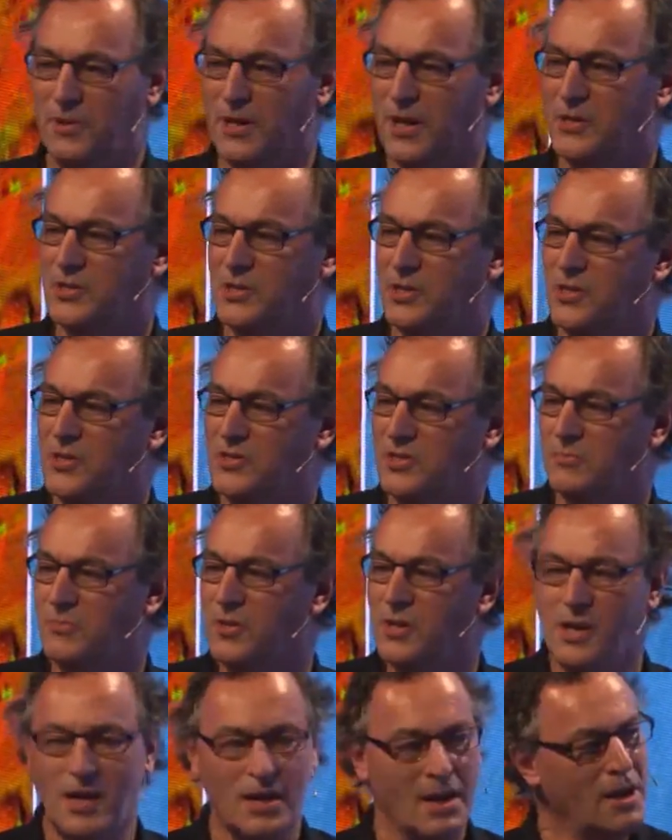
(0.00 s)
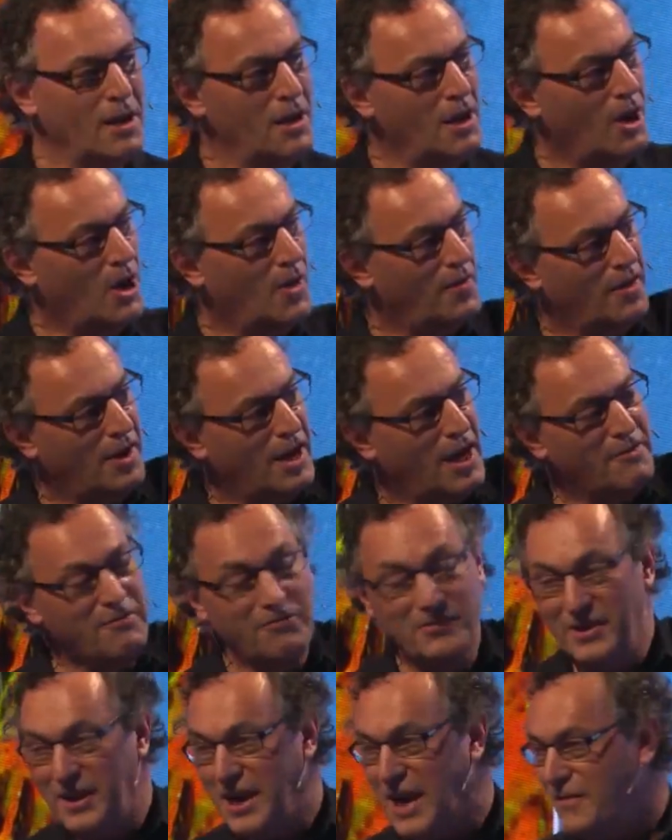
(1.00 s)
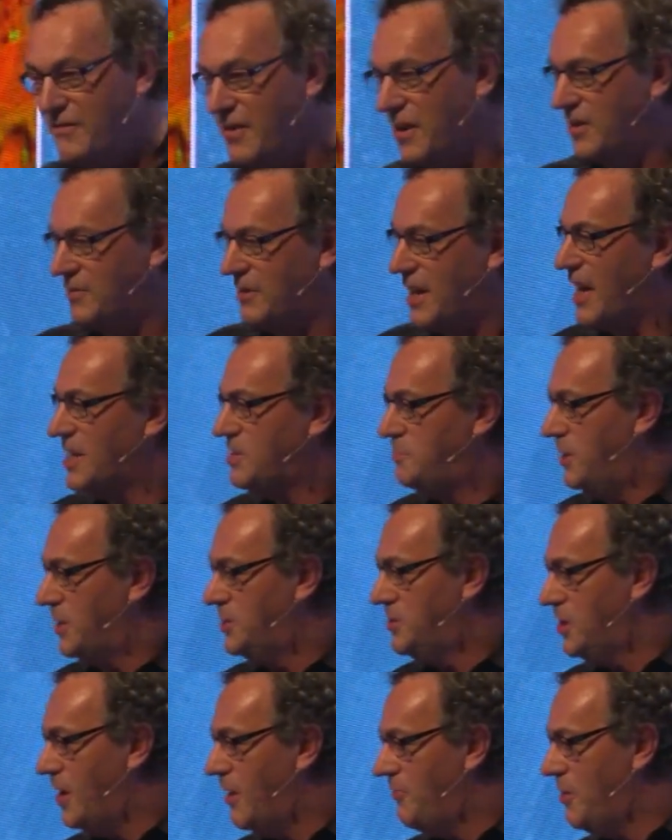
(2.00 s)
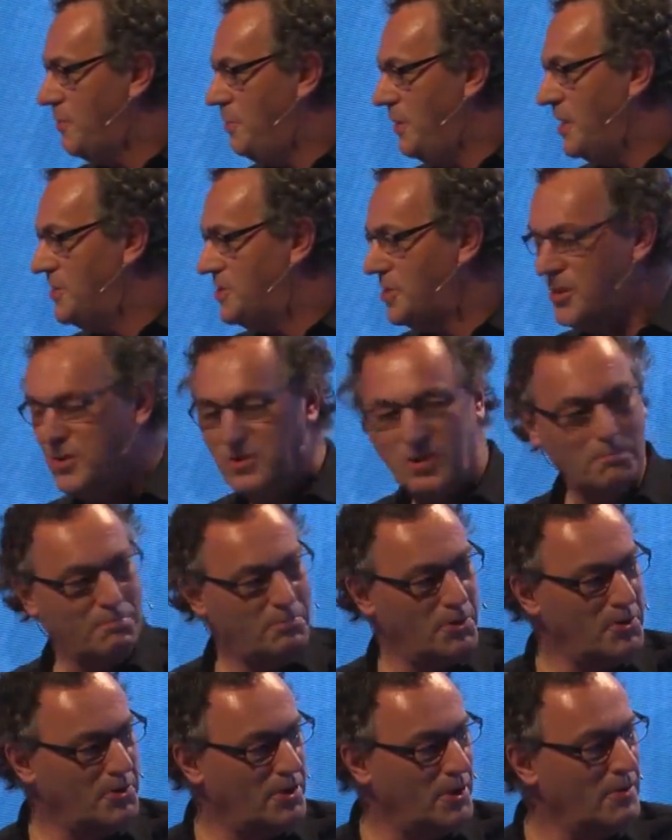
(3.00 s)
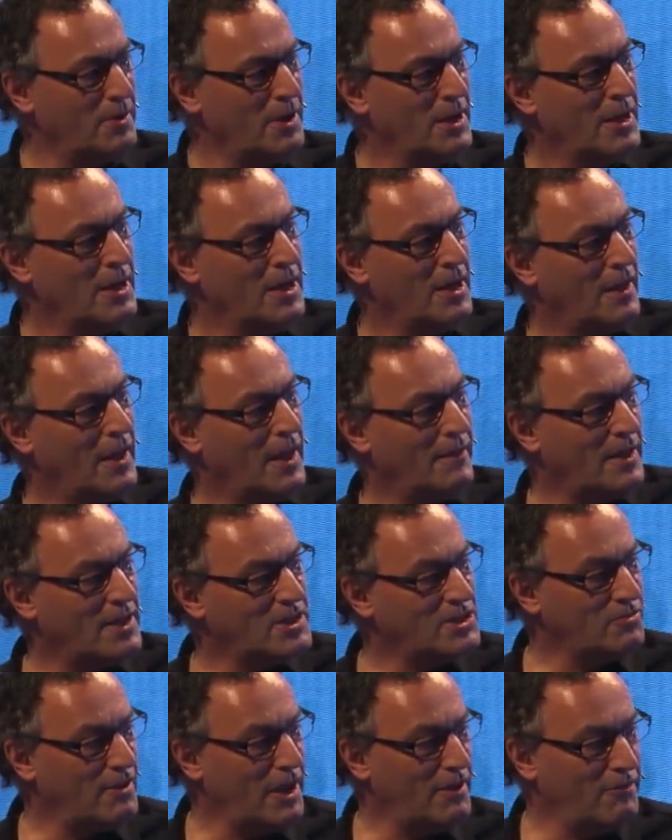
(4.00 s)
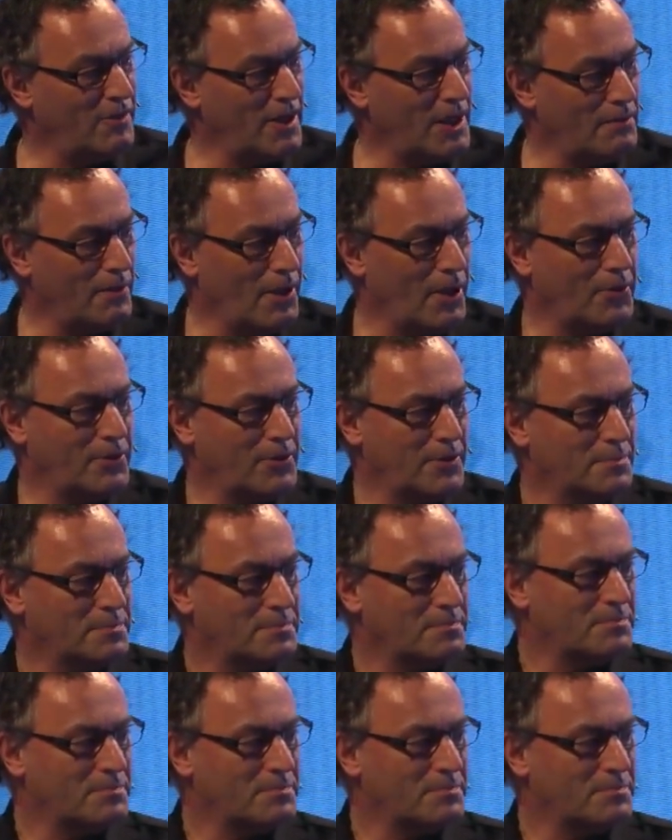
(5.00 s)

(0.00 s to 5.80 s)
reductionism. On the left, you have a nice picture of the beach on your computer, and that's roughly about